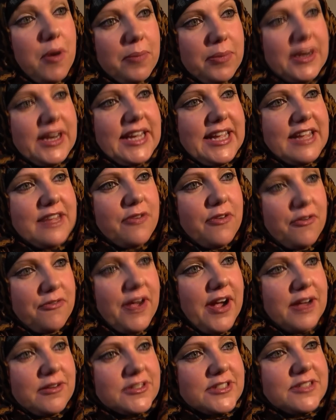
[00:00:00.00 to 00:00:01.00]
my belief, I
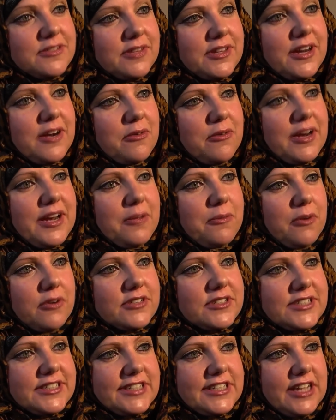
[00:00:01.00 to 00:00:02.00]
found something I really
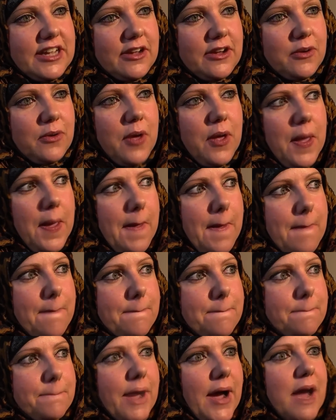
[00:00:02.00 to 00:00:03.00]
want to do
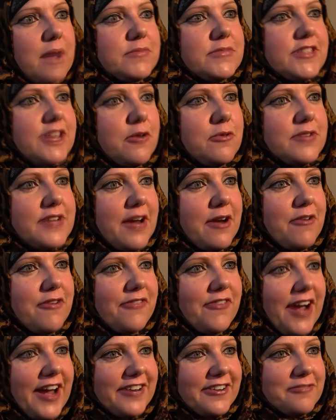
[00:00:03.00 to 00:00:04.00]
but I'm so
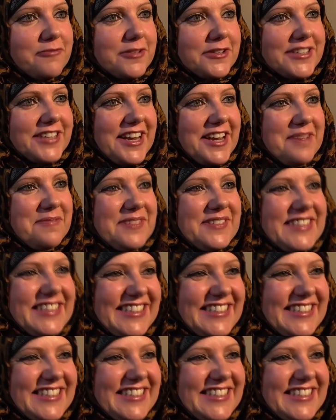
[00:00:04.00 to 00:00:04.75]
terrified of Muslims